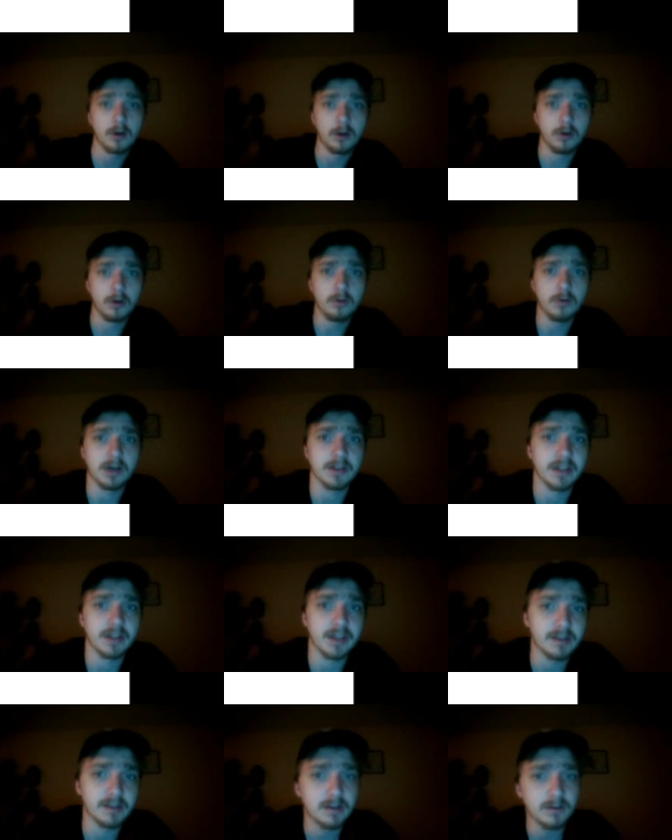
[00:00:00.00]
Who are they?
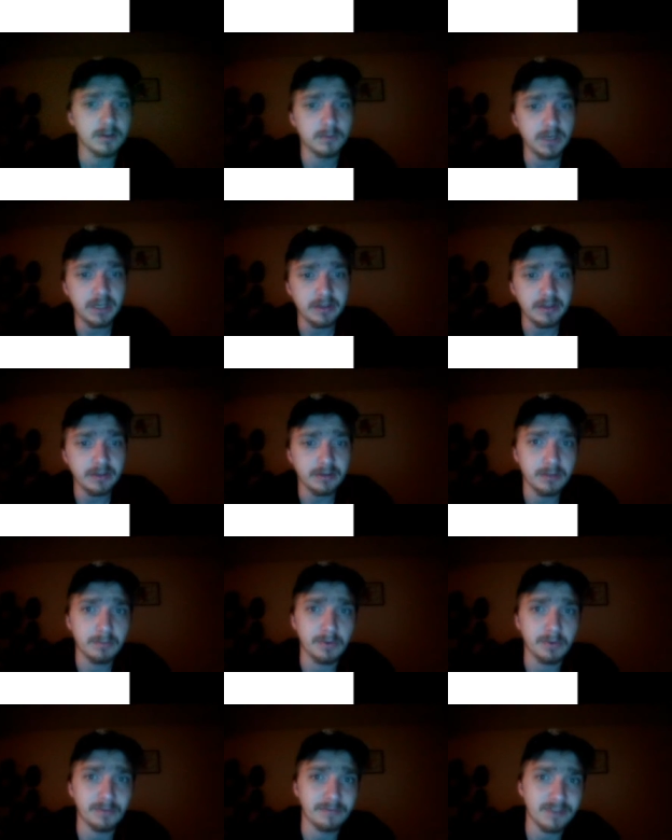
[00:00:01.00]
Well, they're the
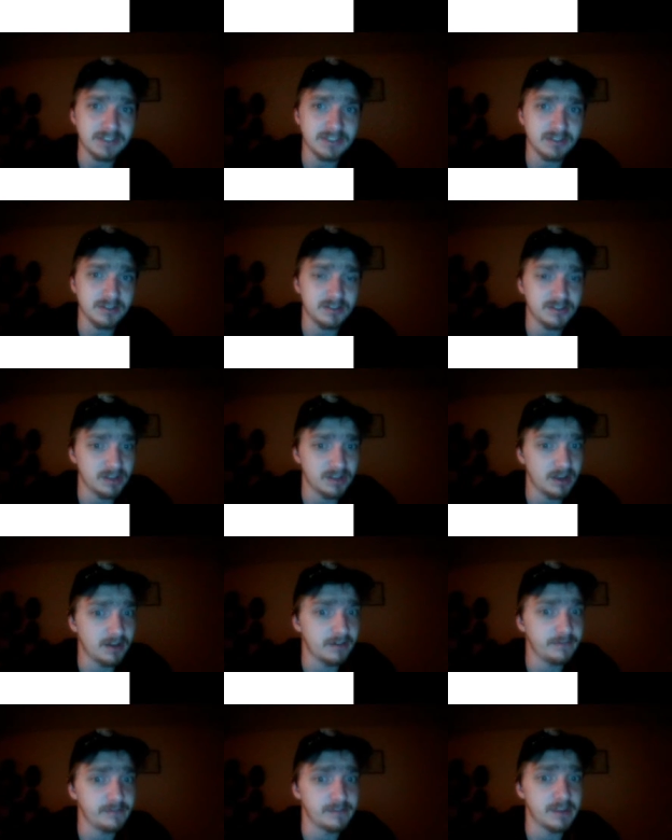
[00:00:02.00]
professors
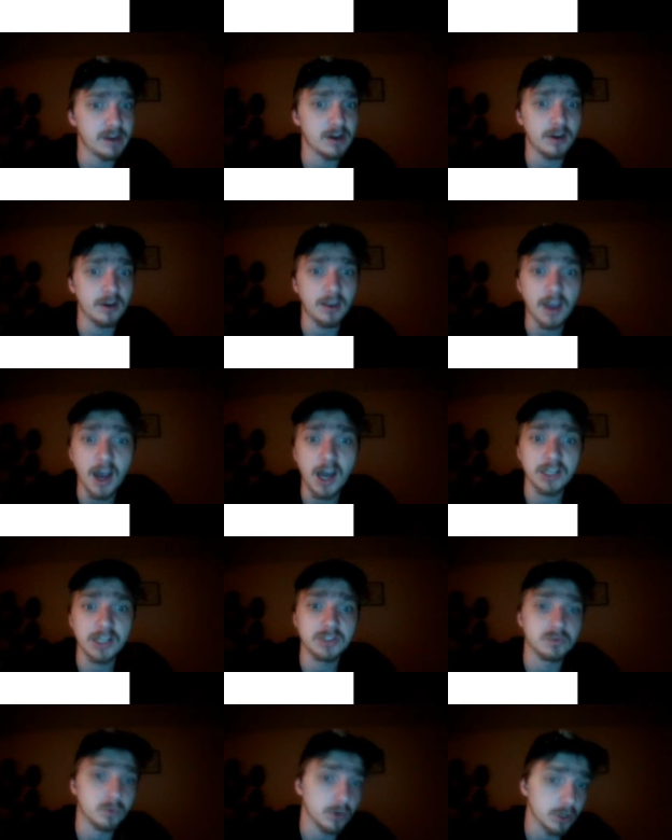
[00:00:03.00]
of their
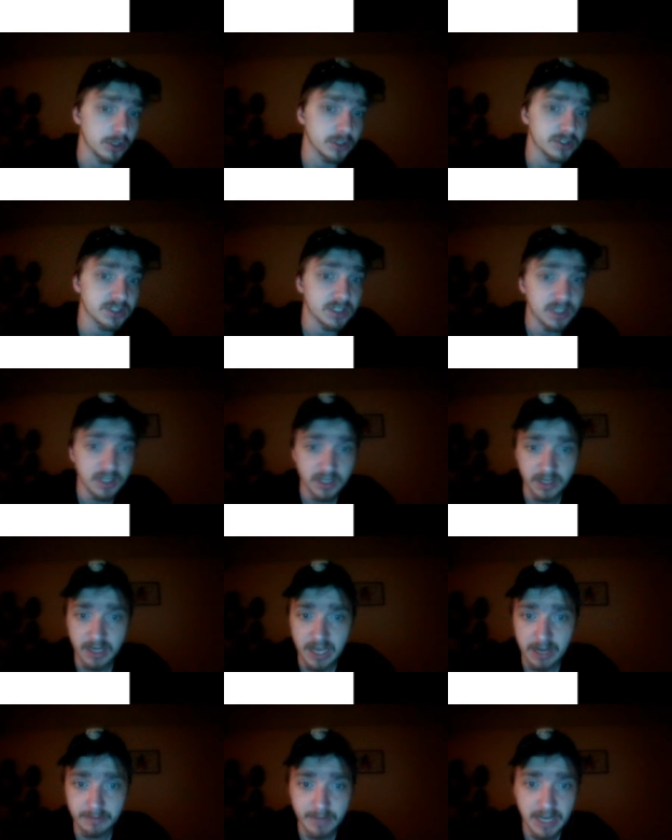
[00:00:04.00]
god's words.
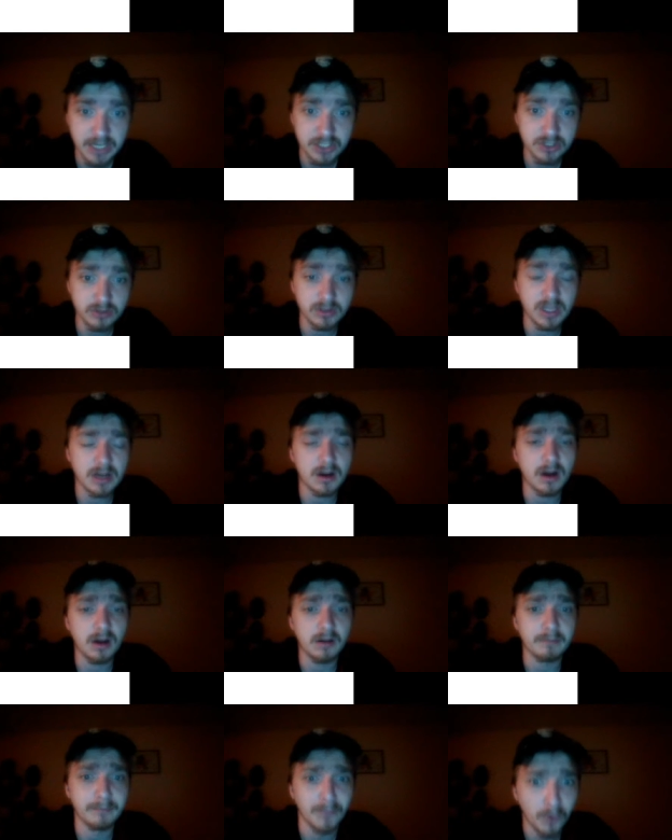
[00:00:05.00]
Now, mind you, there
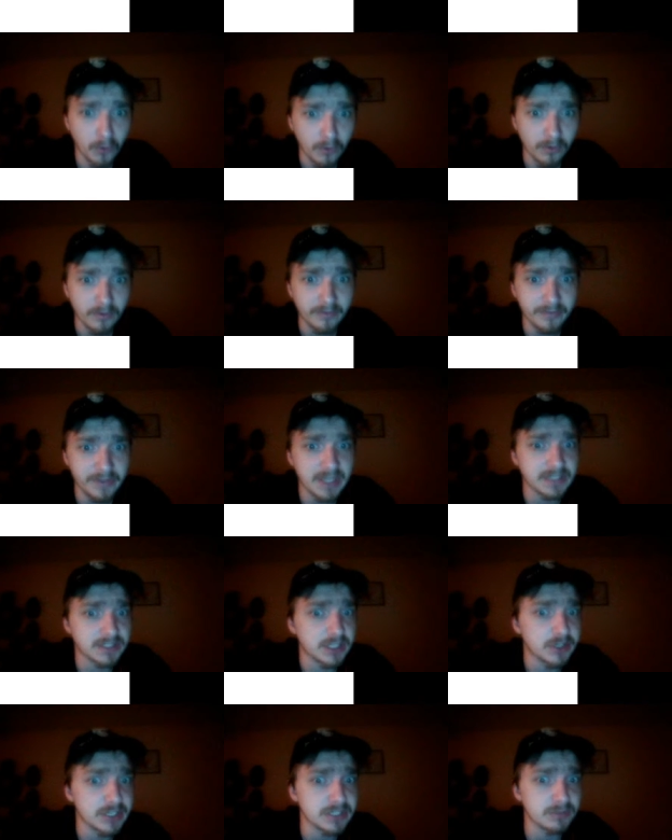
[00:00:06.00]
are more, yes,
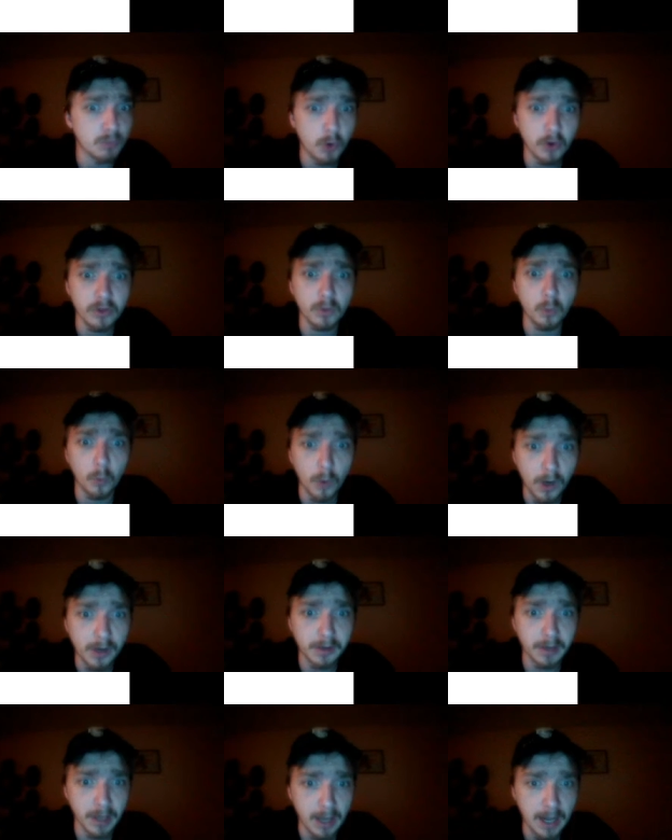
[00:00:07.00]
there is more than
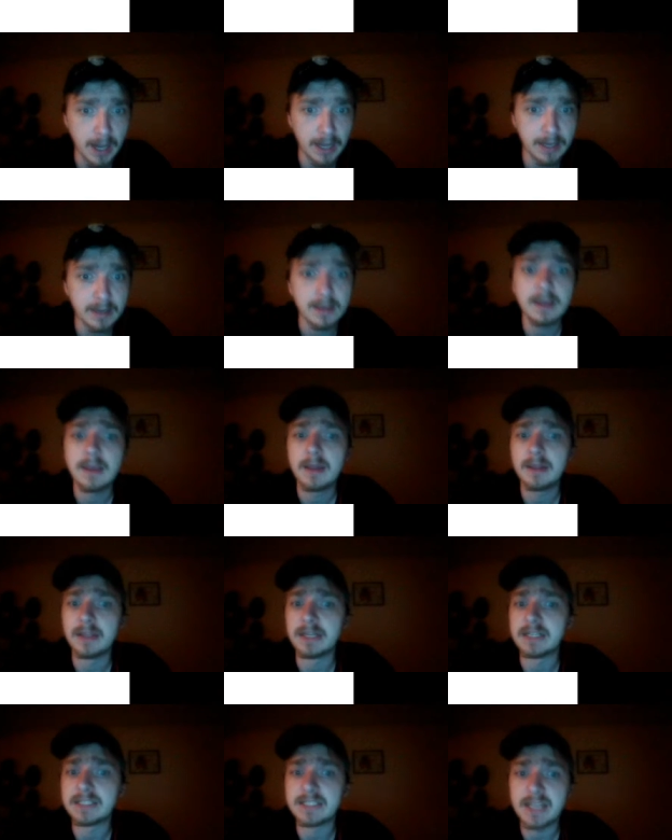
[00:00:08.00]
one god.
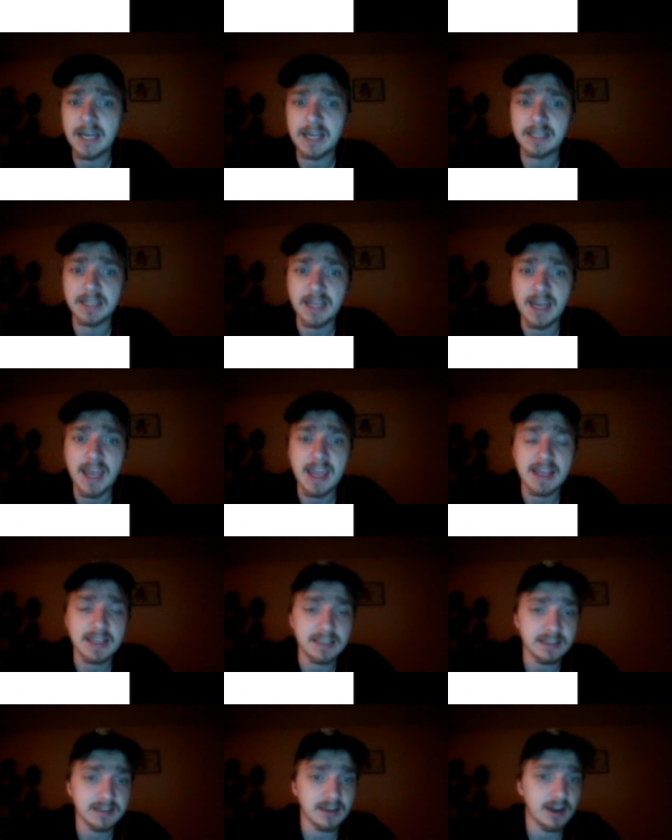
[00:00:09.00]
It is not
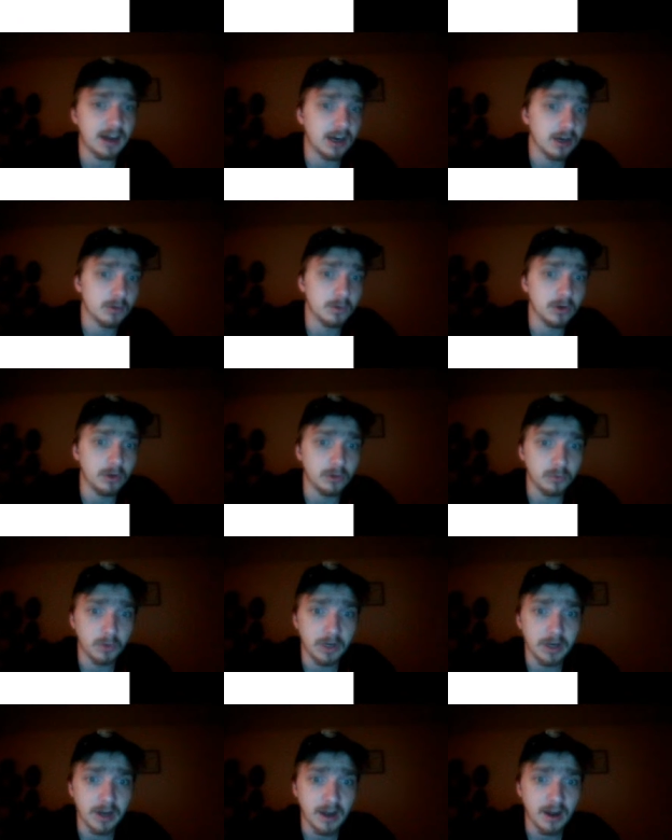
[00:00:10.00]
like our world
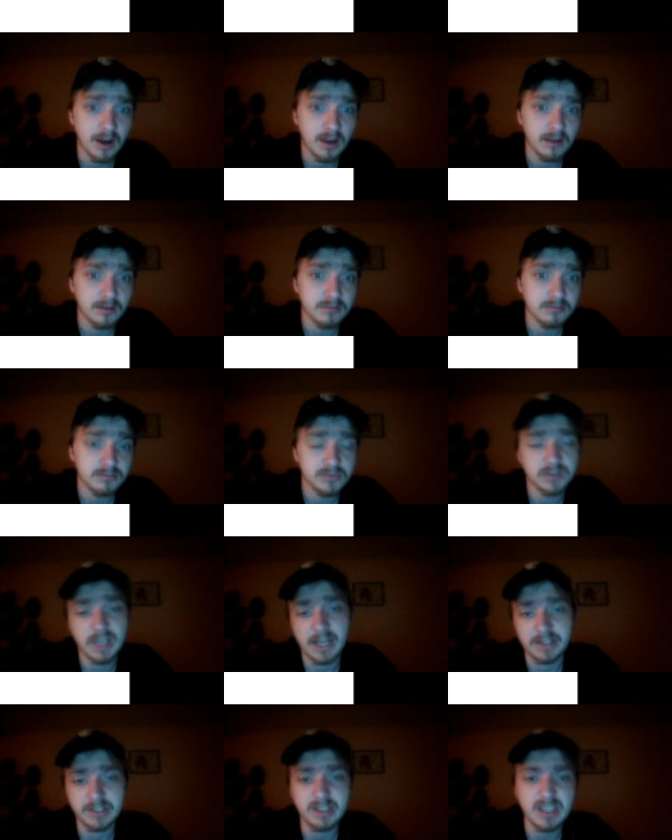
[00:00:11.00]
where,
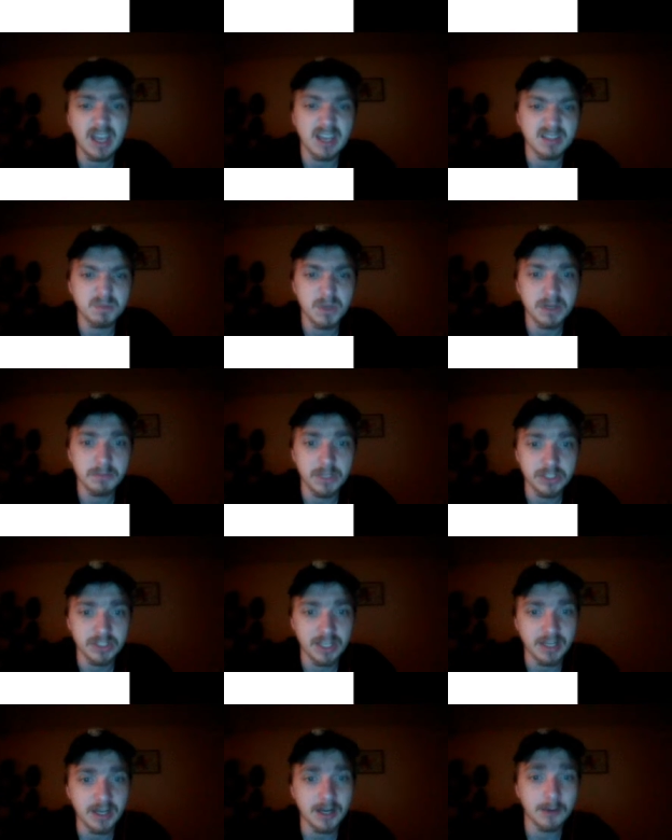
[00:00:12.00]
actually, yeah, it's pretty much
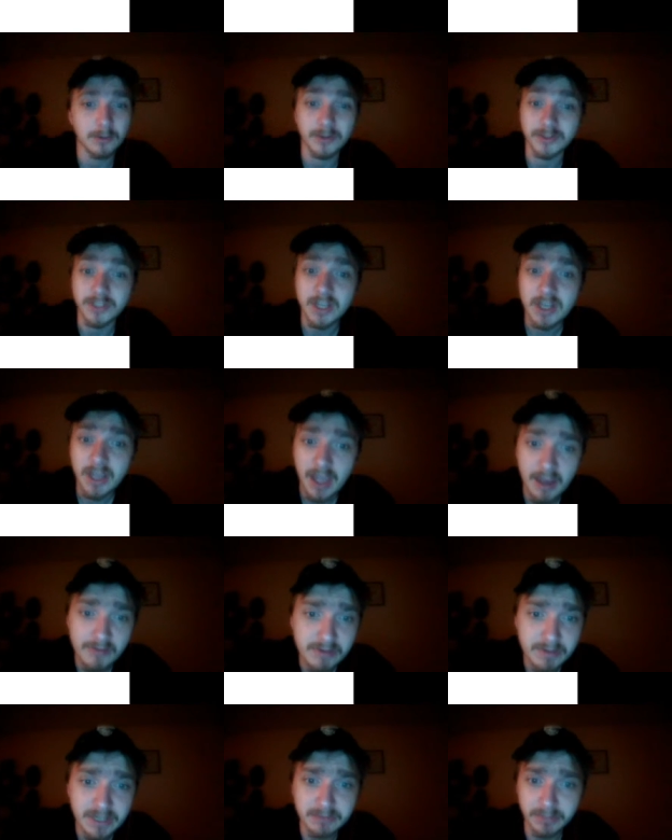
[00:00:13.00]
like our world.
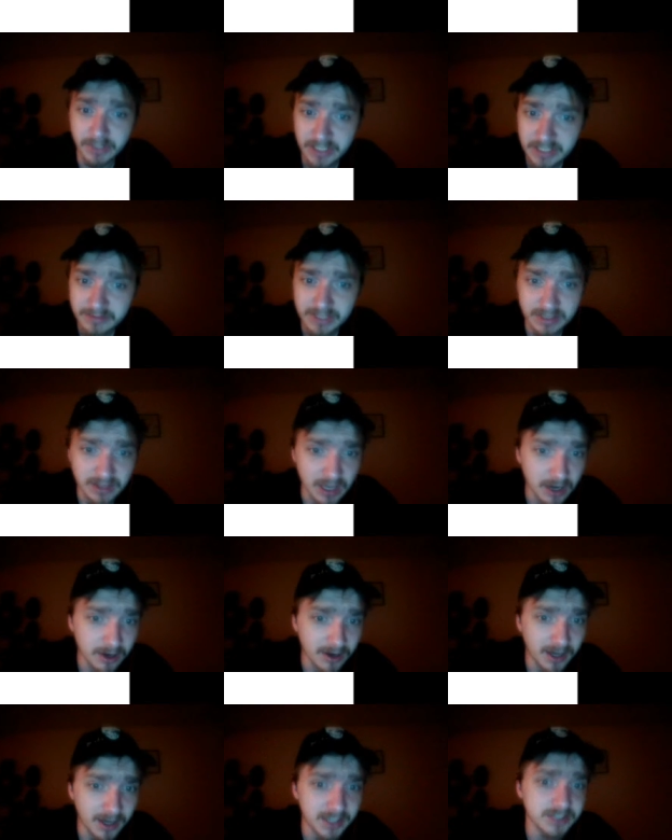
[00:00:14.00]
Everybody believes that their
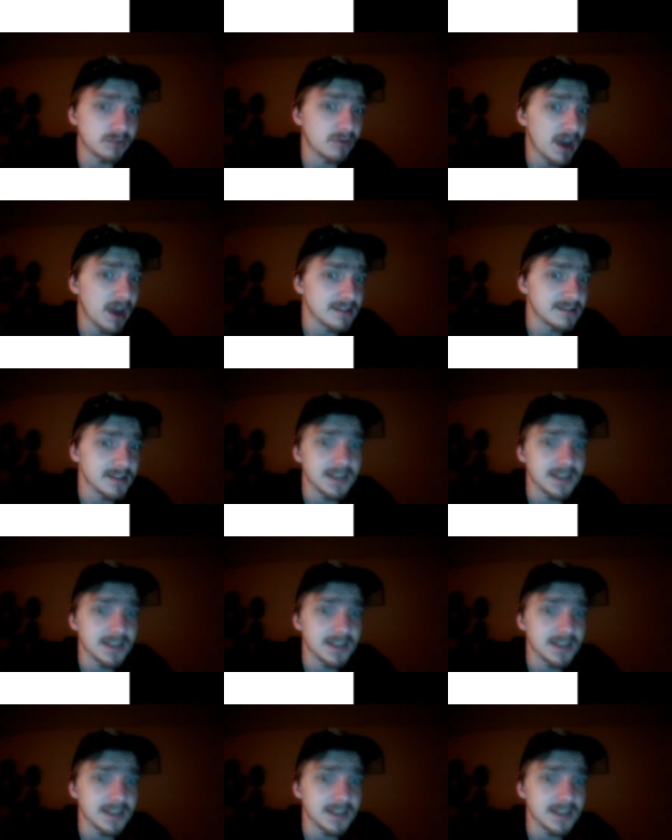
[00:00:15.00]
gods are right.